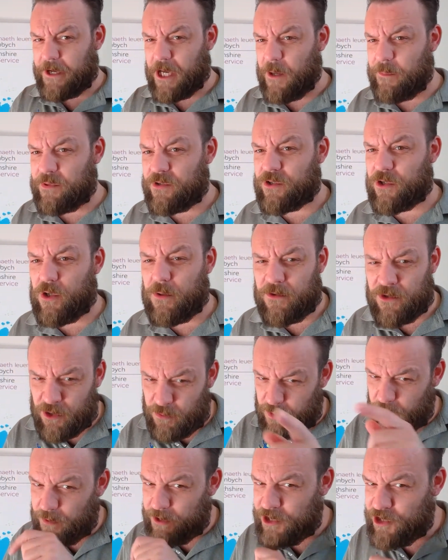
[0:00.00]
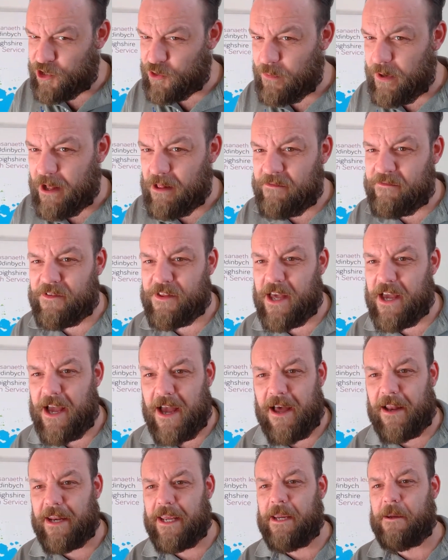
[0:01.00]
up soon, so we wish you well for that,
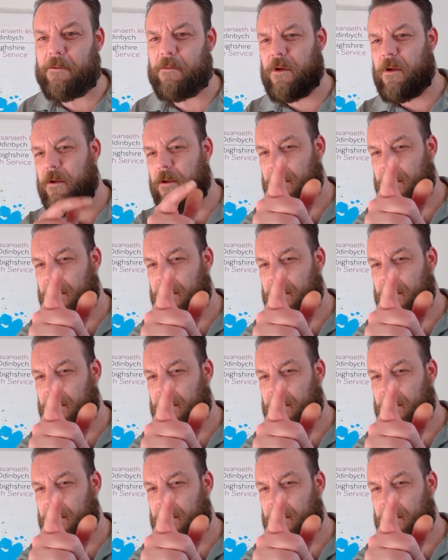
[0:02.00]
Ali.